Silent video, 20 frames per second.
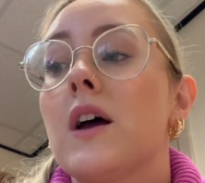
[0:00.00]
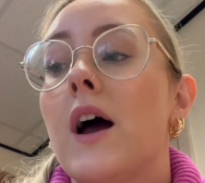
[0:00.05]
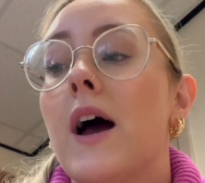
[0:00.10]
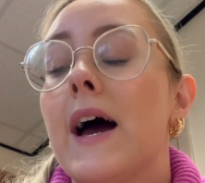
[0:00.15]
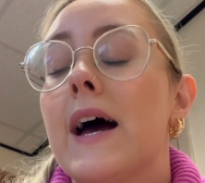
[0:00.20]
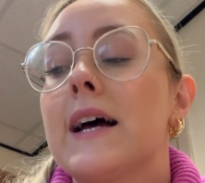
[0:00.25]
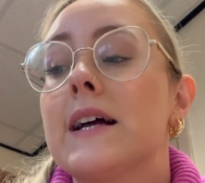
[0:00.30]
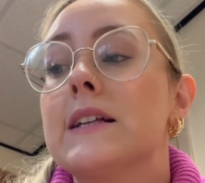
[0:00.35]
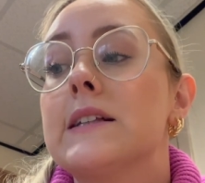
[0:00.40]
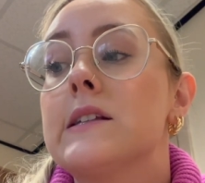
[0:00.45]

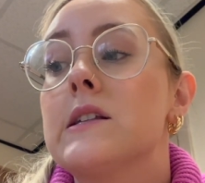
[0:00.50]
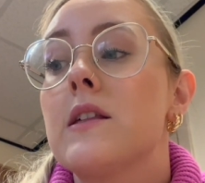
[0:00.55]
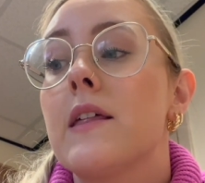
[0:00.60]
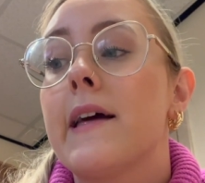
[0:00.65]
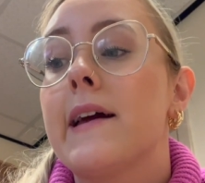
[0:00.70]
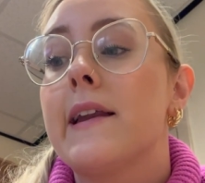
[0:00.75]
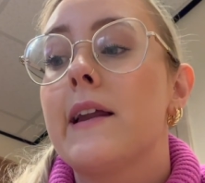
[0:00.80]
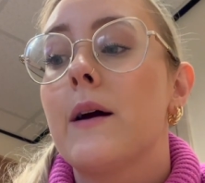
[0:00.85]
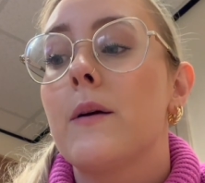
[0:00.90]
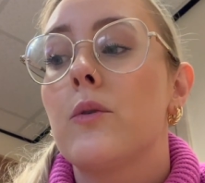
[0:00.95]
And
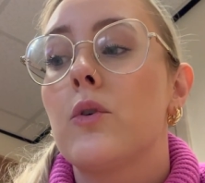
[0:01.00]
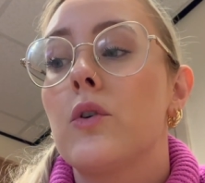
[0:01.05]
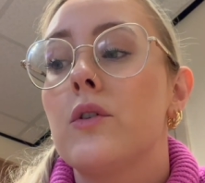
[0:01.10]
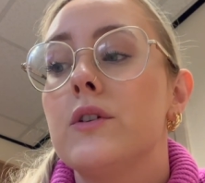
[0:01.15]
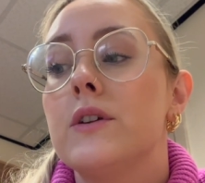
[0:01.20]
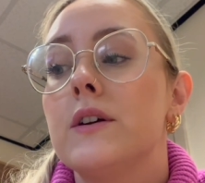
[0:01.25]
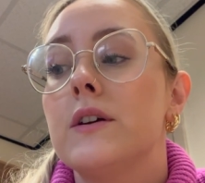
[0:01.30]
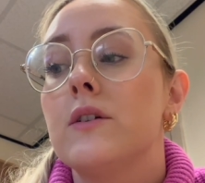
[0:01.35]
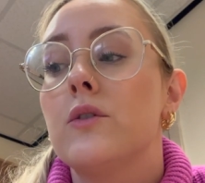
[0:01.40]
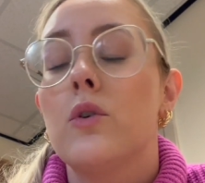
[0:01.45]
then I'm going
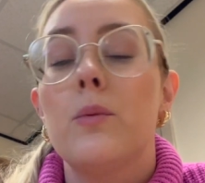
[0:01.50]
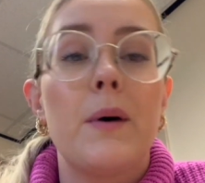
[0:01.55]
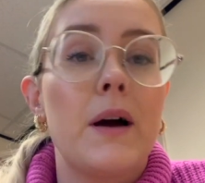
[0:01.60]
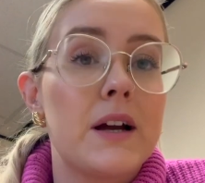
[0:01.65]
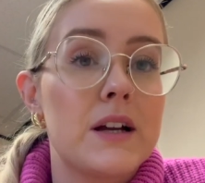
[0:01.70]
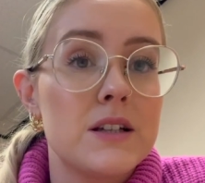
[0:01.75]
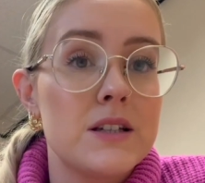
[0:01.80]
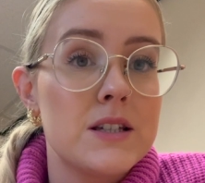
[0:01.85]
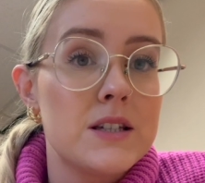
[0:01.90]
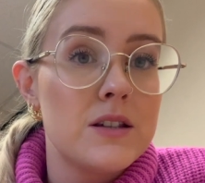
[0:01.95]
to go
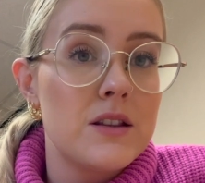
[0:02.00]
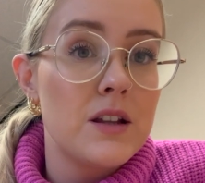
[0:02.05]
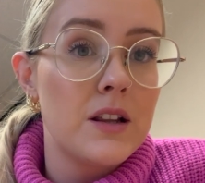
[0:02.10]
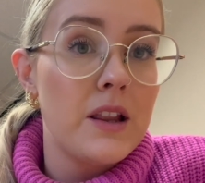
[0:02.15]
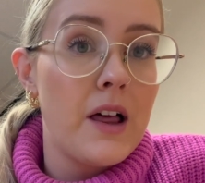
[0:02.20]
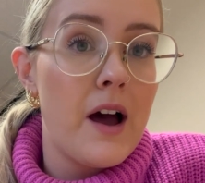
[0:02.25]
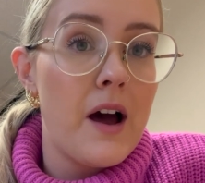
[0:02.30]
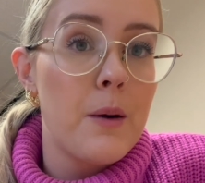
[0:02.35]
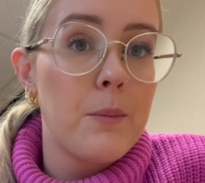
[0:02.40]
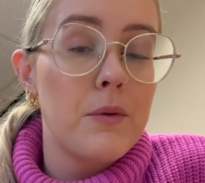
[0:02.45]
back into the
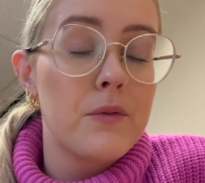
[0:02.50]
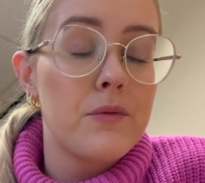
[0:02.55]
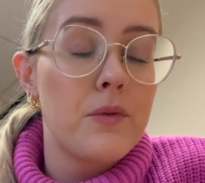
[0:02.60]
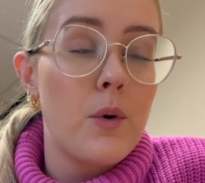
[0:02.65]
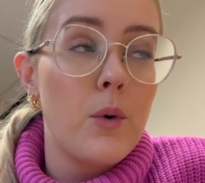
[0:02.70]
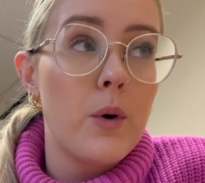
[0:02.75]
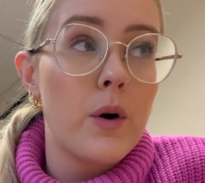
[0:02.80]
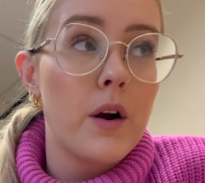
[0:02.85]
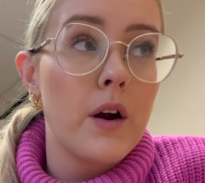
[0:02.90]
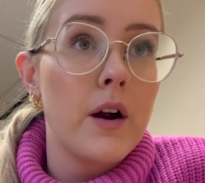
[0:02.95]
lab
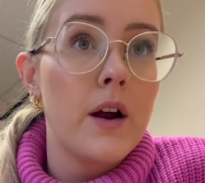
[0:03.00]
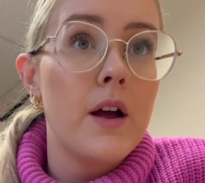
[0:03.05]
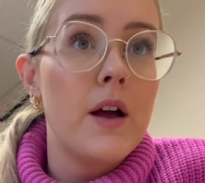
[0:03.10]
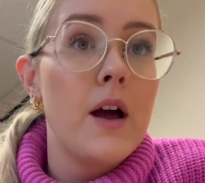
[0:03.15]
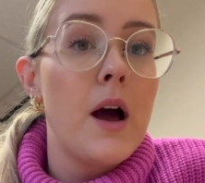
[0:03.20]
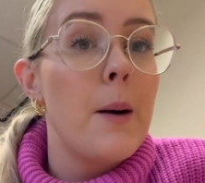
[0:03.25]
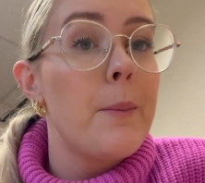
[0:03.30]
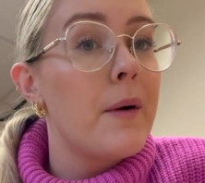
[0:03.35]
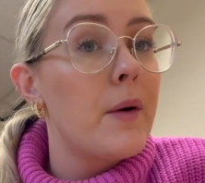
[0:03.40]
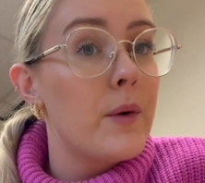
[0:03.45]
for
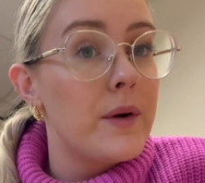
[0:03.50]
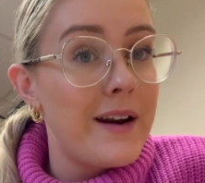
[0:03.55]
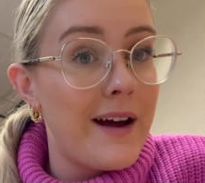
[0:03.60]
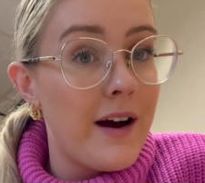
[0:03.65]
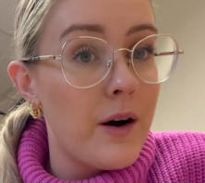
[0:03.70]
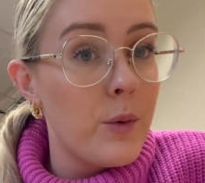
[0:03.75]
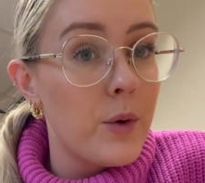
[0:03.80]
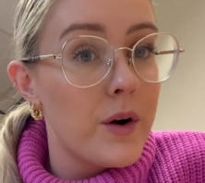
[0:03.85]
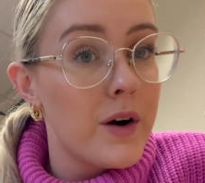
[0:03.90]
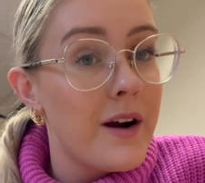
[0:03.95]
about an
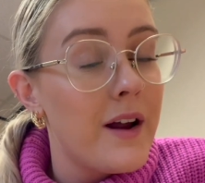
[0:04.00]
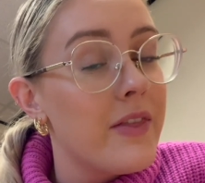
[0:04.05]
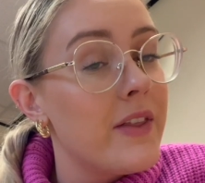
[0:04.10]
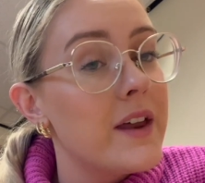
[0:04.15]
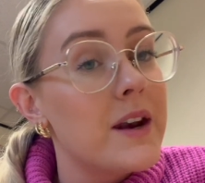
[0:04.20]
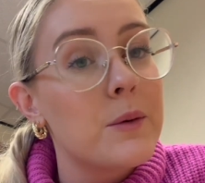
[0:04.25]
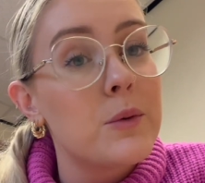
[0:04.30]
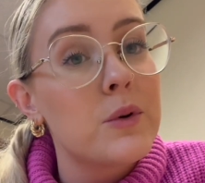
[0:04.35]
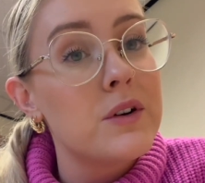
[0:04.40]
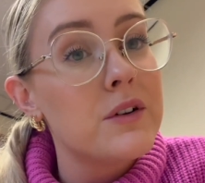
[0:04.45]
hour, and
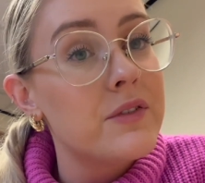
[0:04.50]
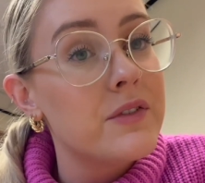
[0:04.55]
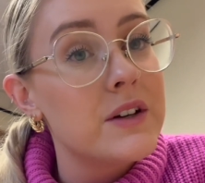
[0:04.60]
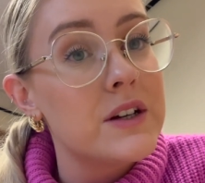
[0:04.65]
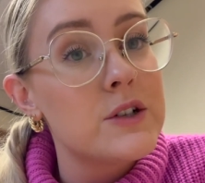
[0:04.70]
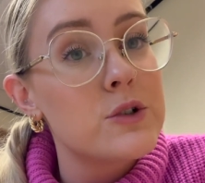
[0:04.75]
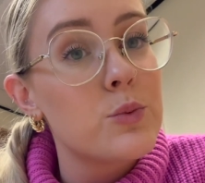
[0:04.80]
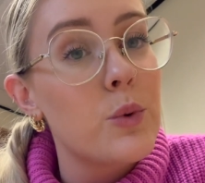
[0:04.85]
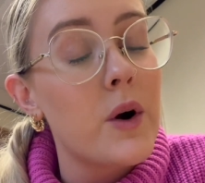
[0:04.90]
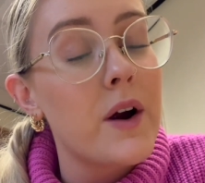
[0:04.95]
then I'm going to
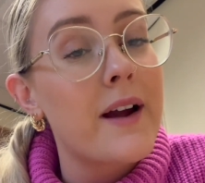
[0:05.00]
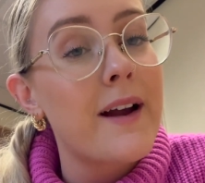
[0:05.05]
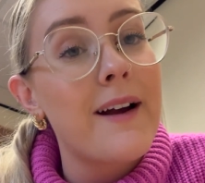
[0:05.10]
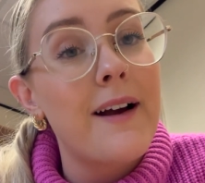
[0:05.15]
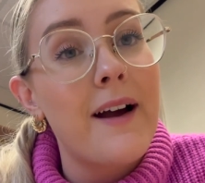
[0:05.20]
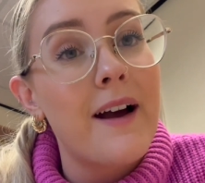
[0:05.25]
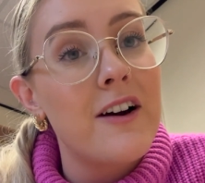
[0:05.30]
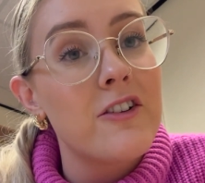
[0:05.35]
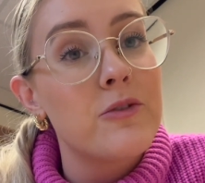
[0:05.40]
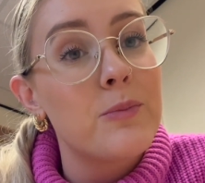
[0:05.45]
finish work at
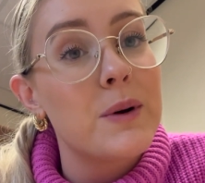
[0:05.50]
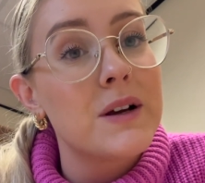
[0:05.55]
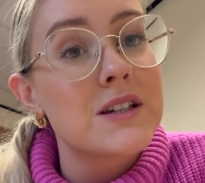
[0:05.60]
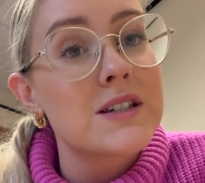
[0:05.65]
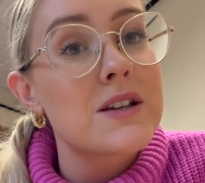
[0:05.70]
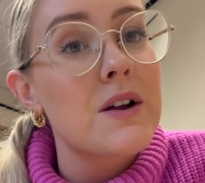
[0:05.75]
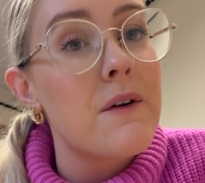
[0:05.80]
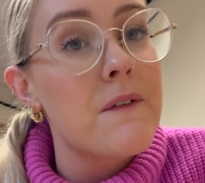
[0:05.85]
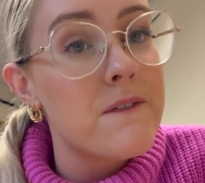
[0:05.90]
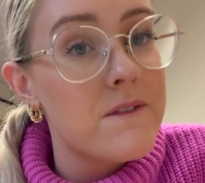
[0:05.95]

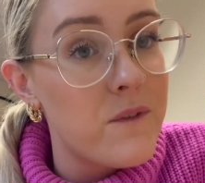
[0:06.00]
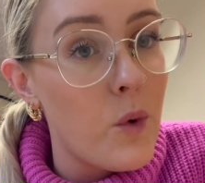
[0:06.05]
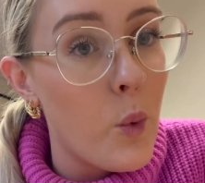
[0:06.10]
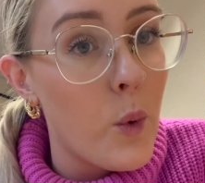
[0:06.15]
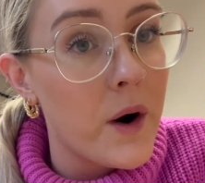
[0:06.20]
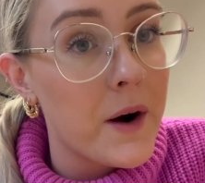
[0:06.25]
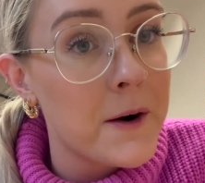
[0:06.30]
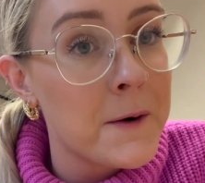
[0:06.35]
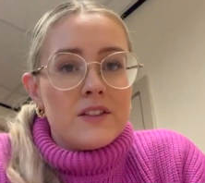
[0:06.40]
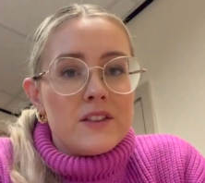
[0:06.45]
4:30.